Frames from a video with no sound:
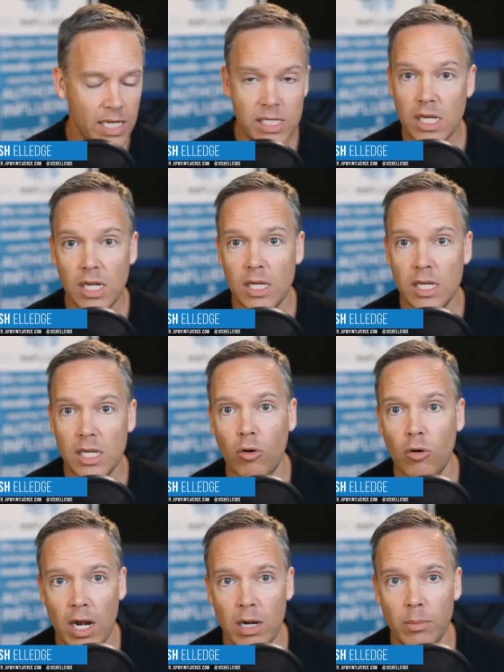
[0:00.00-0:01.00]
is
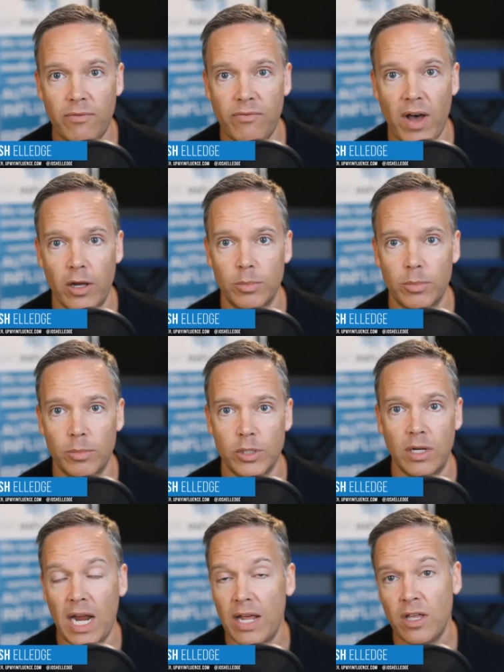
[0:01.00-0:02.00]
incredibly valuable
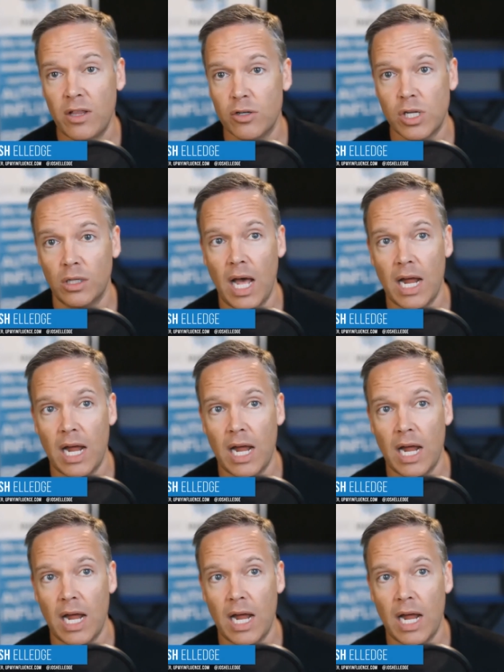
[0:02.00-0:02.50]
to you. And I think there's